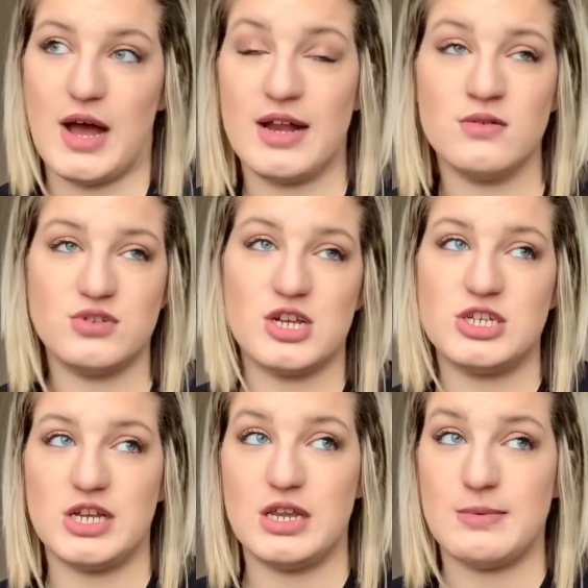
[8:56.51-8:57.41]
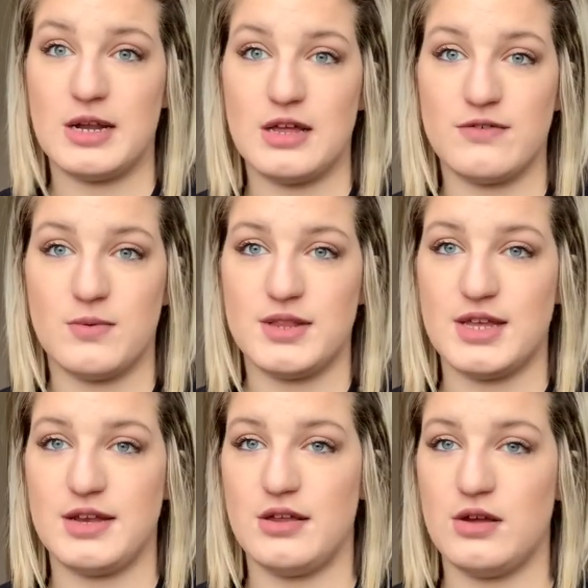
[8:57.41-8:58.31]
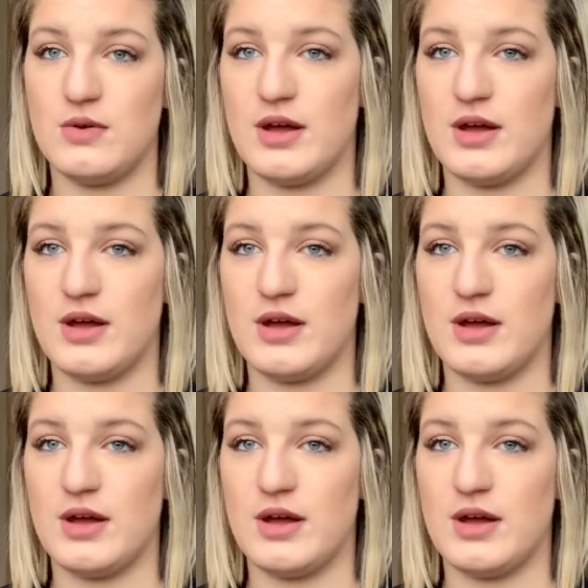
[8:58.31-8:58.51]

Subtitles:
I don't judge anybody for what they do.